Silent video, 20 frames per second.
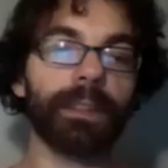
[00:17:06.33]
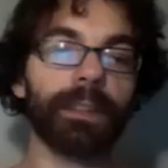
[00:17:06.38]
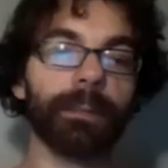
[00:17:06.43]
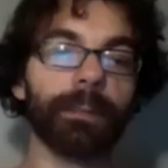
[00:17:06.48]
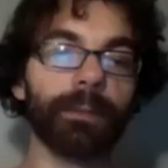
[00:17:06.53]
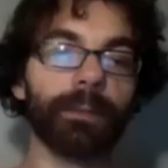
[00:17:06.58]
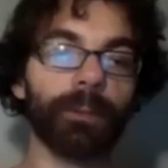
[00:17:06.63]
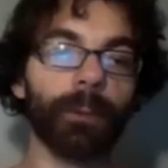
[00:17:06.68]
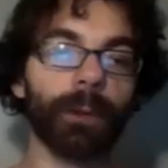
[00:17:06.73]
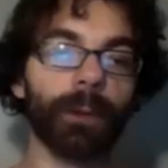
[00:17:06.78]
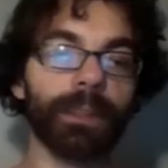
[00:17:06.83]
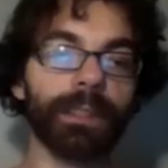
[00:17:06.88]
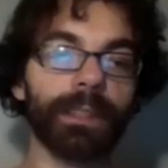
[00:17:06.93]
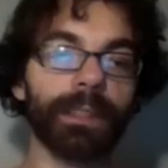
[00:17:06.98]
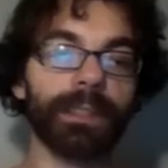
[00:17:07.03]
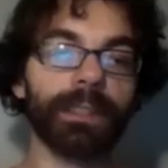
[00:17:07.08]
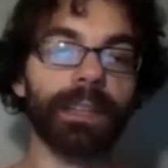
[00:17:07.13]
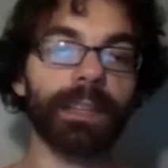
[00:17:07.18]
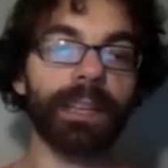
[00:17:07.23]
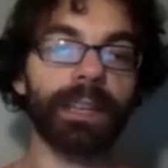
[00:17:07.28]
before
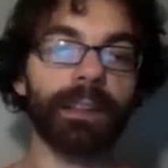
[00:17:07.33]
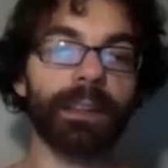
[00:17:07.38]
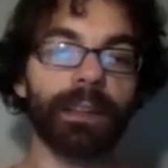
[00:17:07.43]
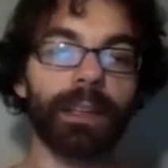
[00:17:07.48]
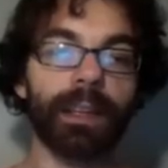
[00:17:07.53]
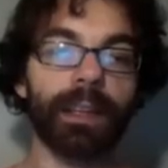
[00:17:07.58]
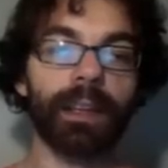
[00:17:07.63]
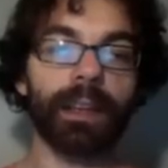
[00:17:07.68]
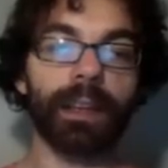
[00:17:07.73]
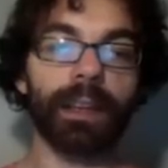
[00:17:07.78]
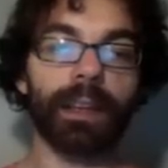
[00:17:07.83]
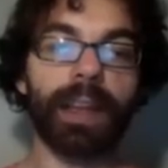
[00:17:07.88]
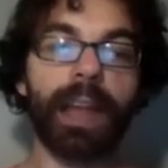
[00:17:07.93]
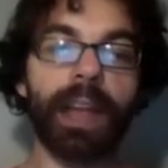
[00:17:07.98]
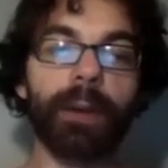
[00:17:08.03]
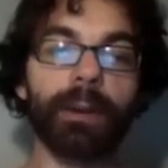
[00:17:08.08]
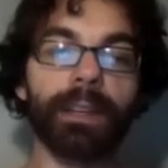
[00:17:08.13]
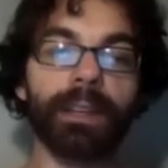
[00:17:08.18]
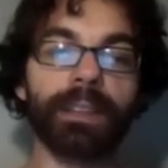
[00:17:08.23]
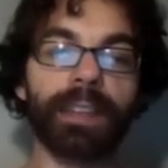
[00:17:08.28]
6 and 8,
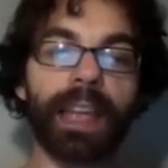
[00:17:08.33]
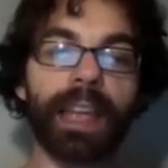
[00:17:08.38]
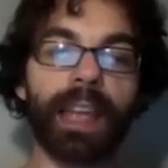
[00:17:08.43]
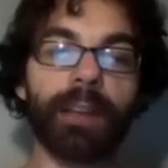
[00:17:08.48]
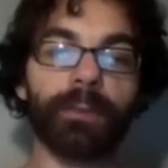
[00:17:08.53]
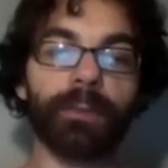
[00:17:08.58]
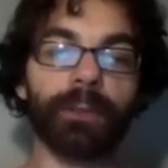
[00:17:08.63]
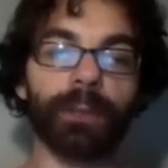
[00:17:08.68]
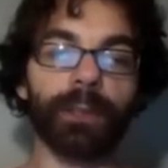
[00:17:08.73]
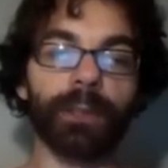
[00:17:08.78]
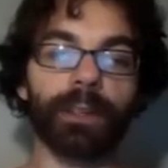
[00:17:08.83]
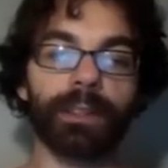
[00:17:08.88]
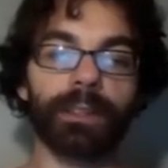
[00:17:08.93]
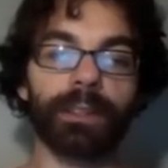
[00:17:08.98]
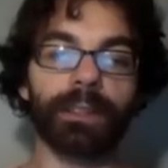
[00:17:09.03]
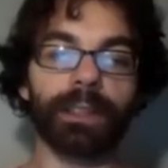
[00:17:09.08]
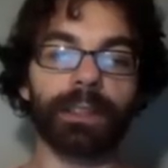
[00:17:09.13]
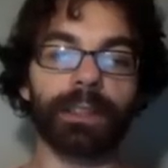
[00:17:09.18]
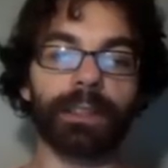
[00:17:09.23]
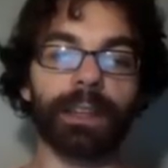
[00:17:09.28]
now it is after
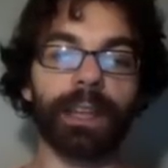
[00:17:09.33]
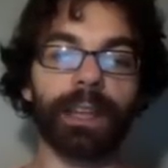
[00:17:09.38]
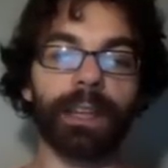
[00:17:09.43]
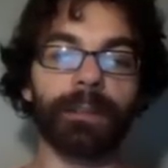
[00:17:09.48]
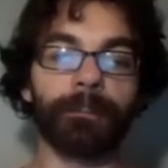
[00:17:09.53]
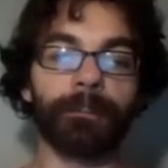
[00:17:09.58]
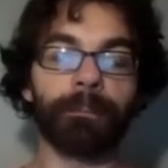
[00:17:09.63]
6 and 8.